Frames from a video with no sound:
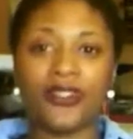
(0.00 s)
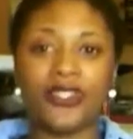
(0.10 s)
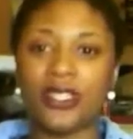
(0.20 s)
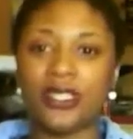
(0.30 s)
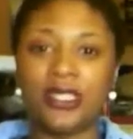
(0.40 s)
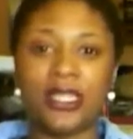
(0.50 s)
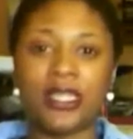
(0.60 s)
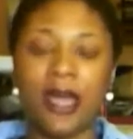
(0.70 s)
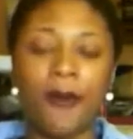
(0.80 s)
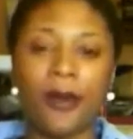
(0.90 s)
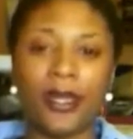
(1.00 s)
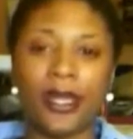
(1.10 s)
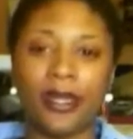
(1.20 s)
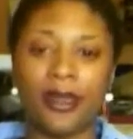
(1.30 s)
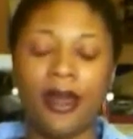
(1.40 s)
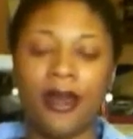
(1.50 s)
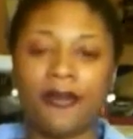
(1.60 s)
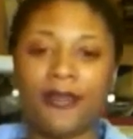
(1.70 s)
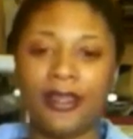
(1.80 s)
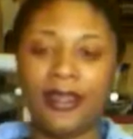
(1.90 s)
She just did not want to cut it off,